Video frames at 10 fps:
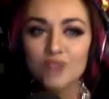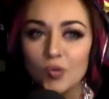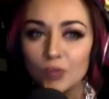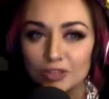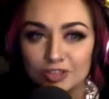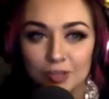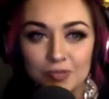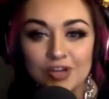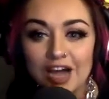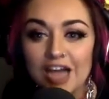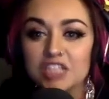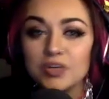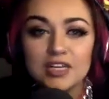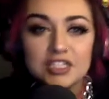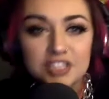What's up, you guys? You
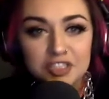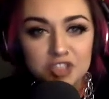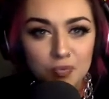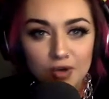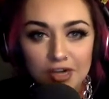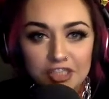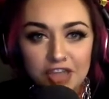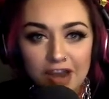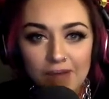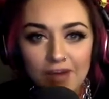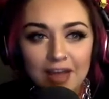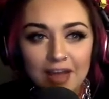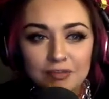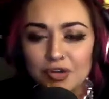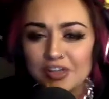are listening to The Bronnie Show, and
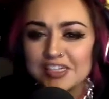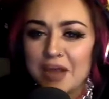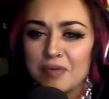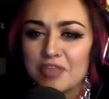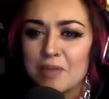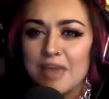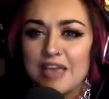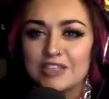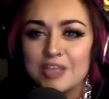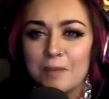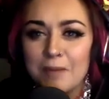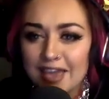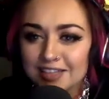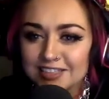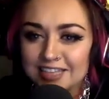I'm joined here with the amazing
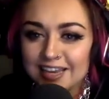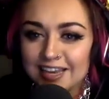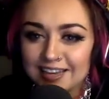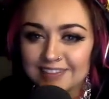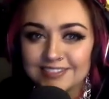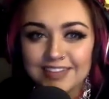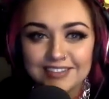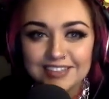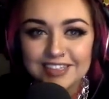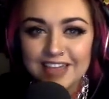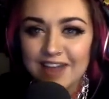Pixey. How's it going?